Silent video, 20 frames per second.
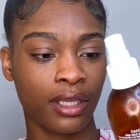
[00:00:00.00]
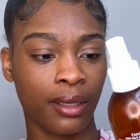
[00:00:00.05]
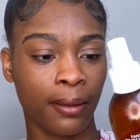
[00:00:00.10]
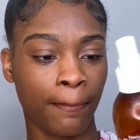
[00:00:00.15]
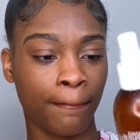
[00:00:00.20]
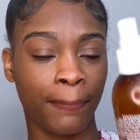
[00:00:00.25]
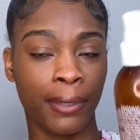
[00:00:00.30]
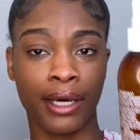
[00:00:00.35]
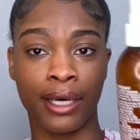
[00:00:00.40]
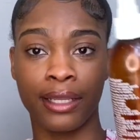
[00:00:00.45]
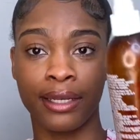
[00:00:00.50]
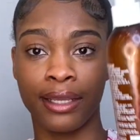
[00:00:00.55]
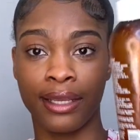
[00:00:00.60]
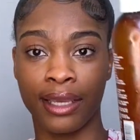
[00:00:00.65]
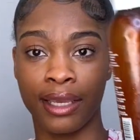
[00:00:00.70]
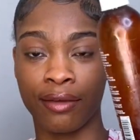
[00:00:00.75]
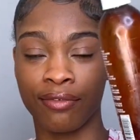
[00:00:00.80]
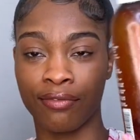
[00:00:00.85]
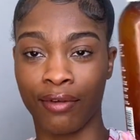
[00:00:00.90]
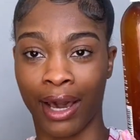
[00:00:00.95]
But
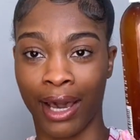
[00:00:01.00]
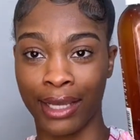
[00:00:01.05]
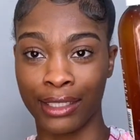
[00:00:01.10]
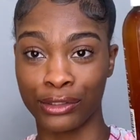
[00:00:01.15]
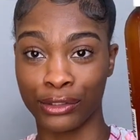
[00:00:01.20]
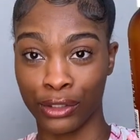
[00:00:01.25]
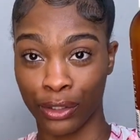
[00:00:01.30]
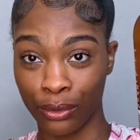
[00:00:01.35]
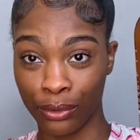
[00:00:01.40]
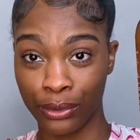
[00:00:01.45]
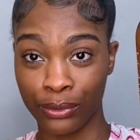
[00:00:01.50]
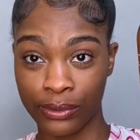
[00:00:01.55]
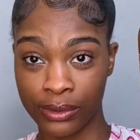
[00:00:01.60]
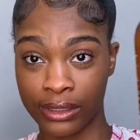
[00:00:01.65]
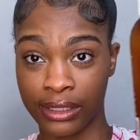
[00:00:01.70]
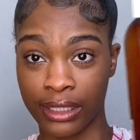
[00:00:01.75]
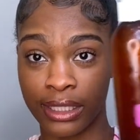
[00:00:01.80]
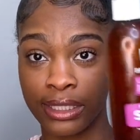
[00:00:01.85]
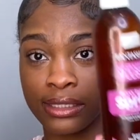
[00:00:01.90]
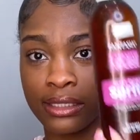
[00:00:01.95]
if I don't use
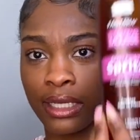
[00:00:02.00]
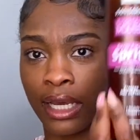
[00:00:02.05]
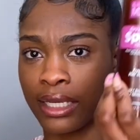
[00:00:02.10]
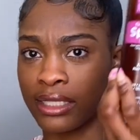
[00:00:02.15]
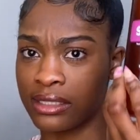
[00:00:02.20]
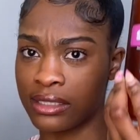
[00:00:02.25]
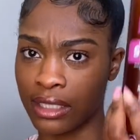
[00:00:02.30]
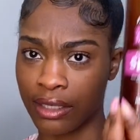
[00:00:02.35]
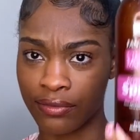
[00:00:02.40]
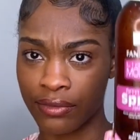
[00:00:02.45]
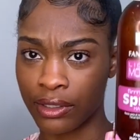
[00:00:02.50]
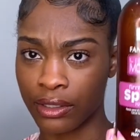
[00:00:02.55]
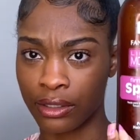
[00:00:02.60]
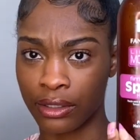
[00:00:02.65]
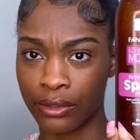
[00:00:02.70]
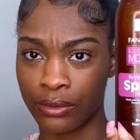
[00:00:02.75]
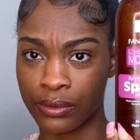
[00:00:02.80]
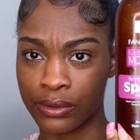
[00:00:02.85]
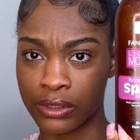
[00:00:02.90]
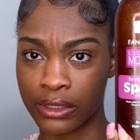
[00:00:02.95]
this, I
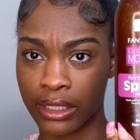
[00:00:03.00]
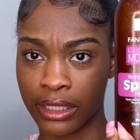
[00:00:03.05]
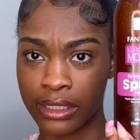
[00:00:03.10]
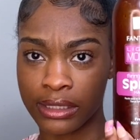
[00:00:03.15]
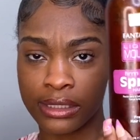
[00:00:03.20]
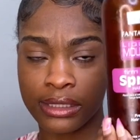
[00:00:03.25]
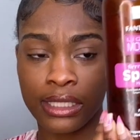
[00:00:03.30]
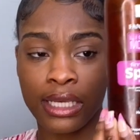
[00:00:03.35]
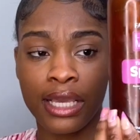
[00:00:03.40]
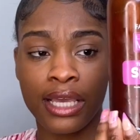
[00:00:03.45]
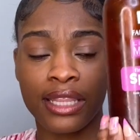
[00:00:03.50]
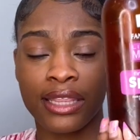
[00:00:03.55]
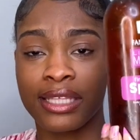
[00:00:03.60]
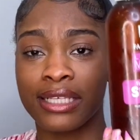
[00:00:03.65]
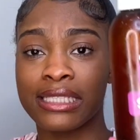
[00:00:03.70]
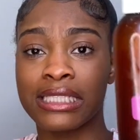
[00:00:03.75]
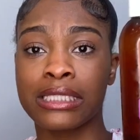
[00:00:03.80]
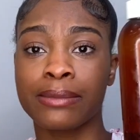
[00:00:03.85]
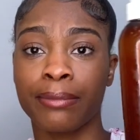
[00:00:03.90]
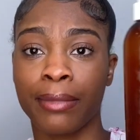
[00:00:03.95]
definitely use this.
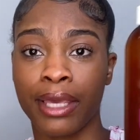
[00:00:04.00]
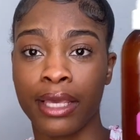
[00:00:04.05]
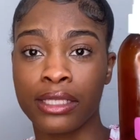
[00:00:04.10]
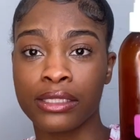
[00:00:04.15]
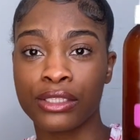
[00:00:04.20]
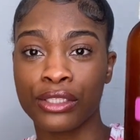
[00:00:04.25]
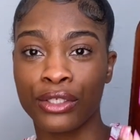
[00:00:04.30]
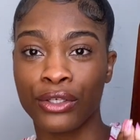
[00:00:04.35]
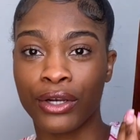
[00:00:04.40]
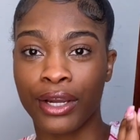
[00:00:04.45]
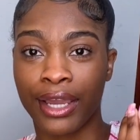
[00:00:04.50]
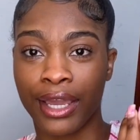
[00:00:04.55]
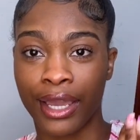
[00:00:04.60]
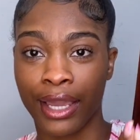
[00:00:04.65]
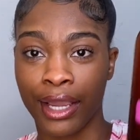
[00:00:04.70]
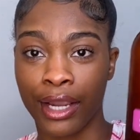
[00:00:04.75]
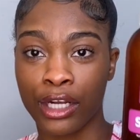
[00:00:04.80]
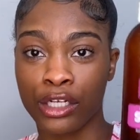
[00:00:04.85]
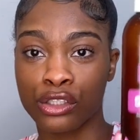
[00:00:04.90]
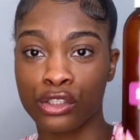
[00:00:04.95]
This makes your
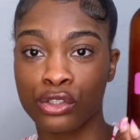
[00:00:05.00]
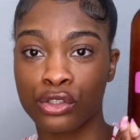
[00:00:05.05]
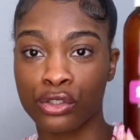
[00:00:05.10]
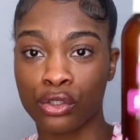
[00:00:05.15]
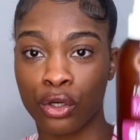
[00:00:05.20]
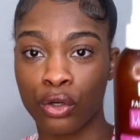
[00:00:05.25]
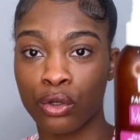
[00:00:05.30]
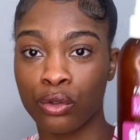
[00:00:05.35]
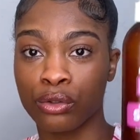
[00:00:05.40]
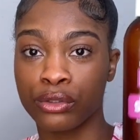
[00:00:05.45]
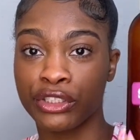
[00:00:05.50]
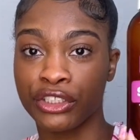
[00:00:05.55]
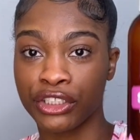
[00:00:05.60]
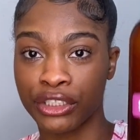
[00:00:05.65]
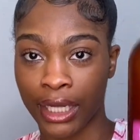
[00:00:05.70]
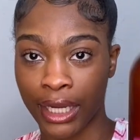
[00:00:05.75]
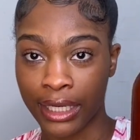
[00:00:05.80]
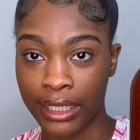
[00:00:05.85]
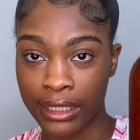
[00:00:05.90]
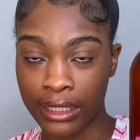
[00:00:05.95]
hair so
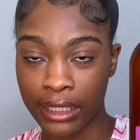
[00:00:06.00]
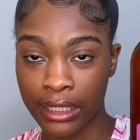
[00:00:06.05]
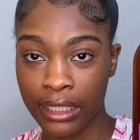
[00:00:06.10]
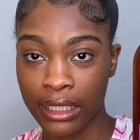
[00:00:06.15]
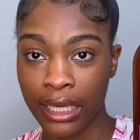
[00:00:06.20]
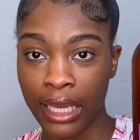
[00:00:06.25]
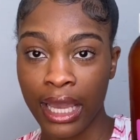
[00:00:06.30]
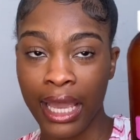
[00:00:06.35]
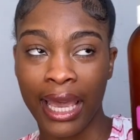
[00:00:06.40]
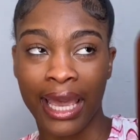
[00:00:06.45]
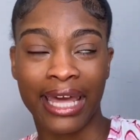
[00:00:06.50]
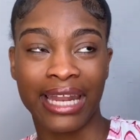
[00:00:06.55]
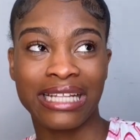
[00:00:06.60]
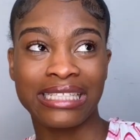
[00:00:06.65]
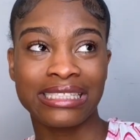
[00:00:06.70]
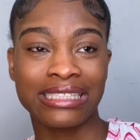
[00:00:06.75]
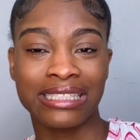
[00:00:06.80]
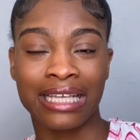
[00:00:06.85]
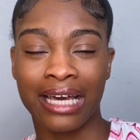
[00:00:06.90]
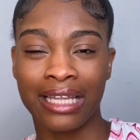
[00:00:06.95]
shiny, and
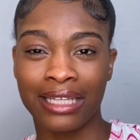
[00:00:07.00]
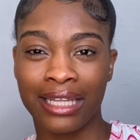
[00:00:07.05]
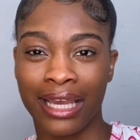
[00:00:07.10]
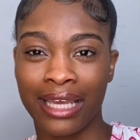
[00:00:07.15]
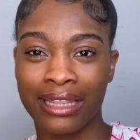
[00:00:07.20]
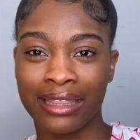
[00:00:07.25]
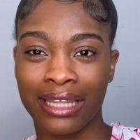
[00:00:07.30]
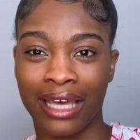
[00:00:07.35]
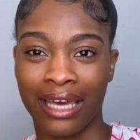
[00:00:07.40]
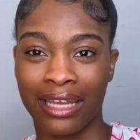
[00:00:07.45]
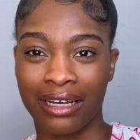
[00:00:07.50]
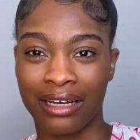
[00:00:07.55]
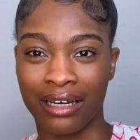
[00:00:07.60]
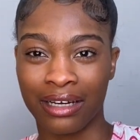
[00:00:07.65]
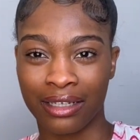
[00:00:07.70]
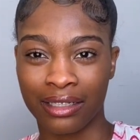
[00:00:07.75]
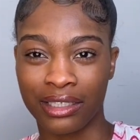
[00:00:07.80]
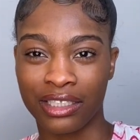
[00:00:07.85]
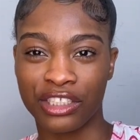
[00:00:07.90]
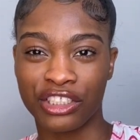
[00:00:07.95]
it's not like that
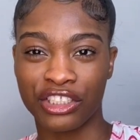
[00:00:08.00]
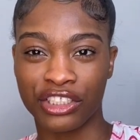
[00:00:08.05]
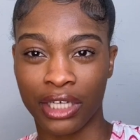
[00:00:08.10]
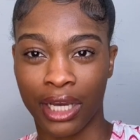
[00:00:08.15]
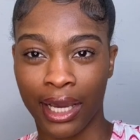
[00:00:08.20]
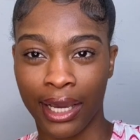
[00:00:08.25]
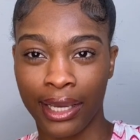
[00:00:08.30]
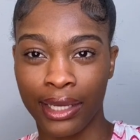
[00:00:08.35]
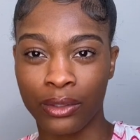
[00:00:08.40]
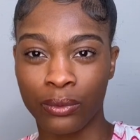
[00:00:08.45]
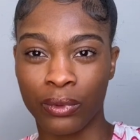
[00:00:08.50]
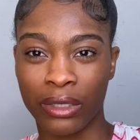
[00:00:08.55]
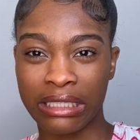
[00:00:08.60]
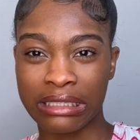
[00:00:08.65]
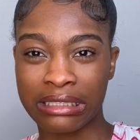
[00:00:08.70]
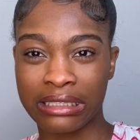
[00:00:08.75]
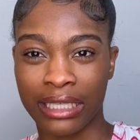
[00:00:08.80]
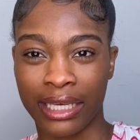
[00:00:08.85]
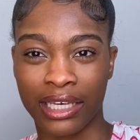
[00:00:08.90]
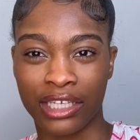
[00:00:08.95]
ugly shine where
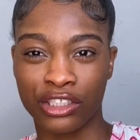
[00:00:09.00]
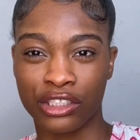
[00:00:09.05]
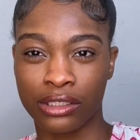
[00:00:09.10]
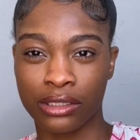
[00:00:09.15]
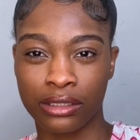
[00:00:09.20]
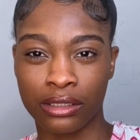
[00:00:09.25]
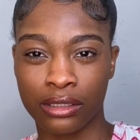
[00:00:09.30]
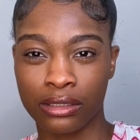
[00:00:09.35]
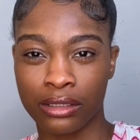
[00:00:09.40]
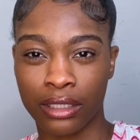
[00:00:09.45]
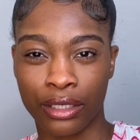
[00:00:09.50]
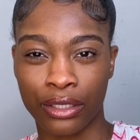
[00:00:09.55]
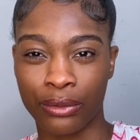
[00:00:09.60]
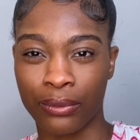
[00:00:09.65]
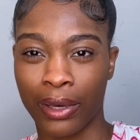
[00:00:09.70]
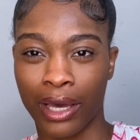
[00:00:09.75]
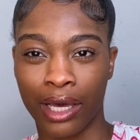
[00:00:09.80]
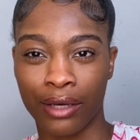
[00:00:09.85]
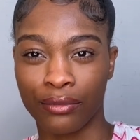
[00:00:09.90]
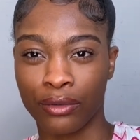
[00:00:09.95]
it's like it just looks like you
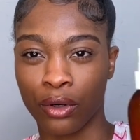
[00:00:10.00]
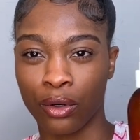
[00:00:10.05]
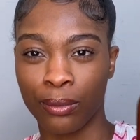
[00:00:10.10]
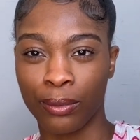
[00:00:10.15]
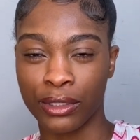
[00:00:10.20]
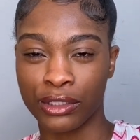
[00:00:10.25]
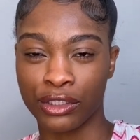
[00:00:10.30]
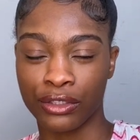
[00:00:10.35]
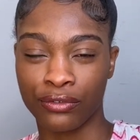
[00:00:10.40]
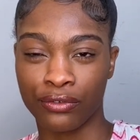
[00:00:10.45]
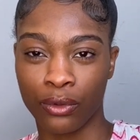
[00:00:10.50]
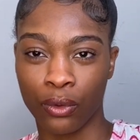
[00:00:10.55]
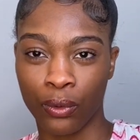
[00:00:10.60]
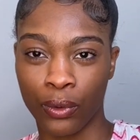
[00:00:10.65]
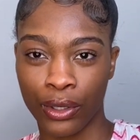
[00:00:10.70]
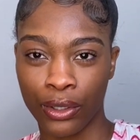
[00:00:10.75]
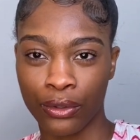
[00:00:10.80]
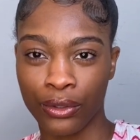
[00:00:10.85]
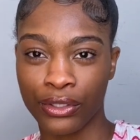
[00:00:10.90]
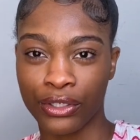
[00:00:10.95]
have a whole bunch of
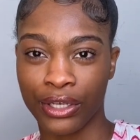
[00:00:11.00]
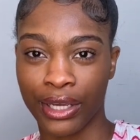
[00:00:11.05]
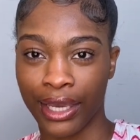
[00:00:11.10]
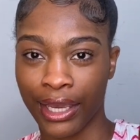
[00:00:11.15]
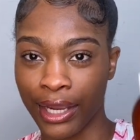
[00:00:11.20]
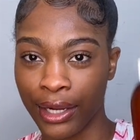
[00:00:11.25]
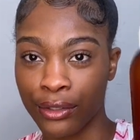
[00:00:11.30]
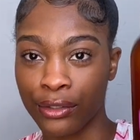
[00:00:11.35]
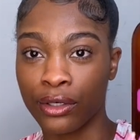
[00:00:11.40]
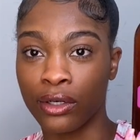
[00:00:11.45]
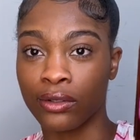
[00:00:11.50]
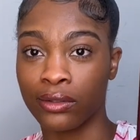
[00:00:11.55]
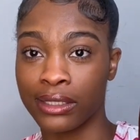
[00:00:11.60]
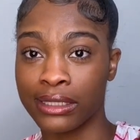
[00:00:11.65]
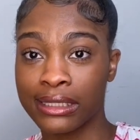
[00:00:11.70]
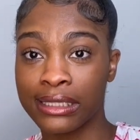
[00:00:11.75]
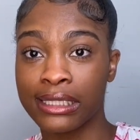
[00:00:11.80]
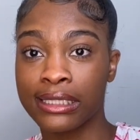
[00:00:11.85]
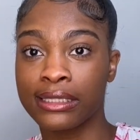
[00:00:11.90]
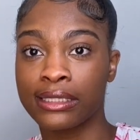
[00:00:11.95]
oil in your hair. No,
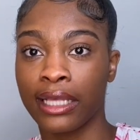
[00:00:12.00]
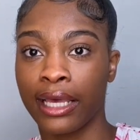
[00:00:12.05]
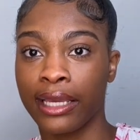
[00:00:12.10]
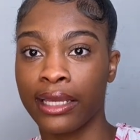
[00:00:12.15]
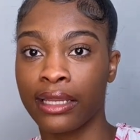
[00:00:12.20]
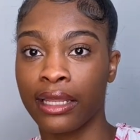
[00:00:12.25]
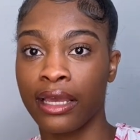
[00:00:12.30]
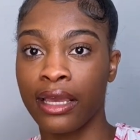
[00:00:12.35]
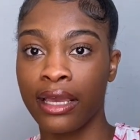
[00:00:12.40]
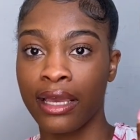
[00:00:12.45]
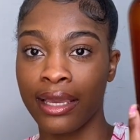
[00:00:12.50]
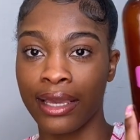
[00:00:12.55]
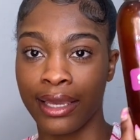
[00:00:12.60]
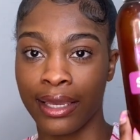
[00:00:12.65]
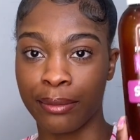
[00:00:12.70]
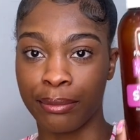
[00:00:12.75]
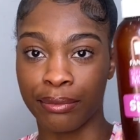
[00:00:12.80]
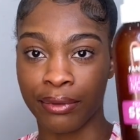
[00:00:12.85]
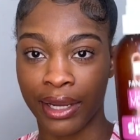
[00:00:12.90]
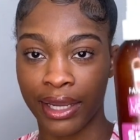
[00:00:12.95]
this is like,
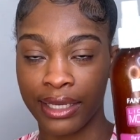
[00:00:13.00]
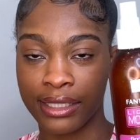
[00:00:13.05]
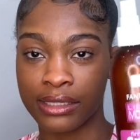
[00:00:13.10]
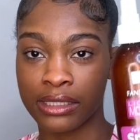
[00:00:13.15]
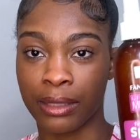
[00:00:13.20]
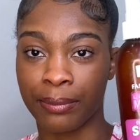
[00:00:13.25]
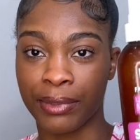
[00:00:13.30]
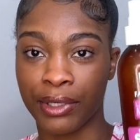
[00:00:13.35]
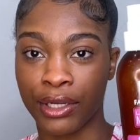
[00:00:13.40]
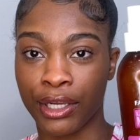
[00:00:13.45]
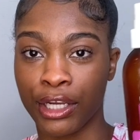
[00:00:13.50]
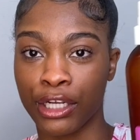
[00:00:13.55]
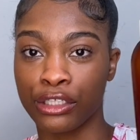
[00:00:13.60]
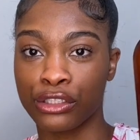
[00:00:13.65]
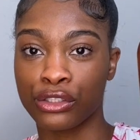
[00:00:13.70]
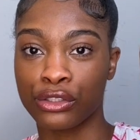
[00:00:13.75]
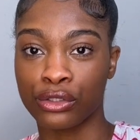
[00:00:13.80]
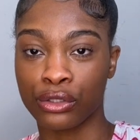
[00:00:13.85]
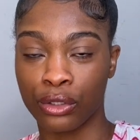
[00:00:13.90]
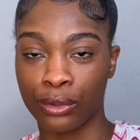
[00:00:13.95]
it brightens up your hair
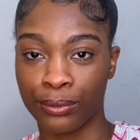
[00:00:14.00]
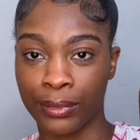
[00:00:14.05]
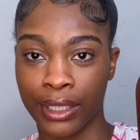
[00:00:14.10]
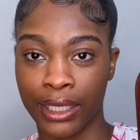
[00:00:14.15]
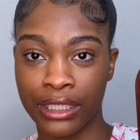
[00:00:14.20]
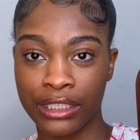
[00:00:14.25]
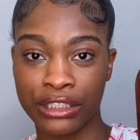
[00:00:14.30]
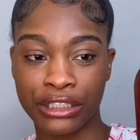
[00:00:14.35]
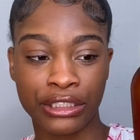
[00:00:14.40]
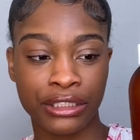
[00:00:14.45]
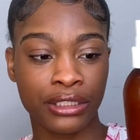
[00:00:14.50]
so much.